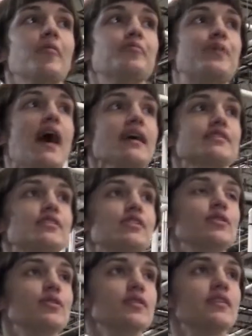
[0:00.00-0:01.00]
Back
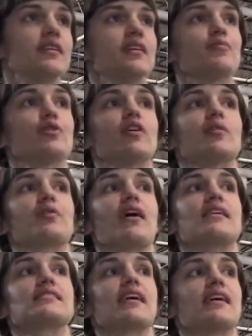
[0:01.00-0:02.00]
to the brewing
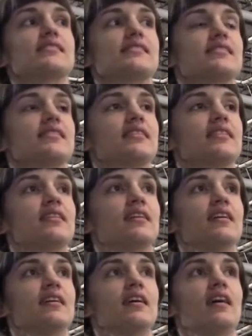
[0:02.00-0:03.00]
process.
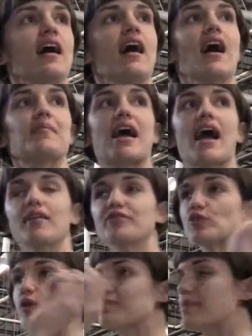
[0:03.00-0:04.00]

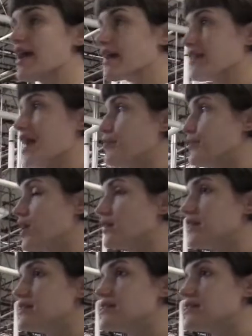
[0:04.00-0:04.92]
After we make that barley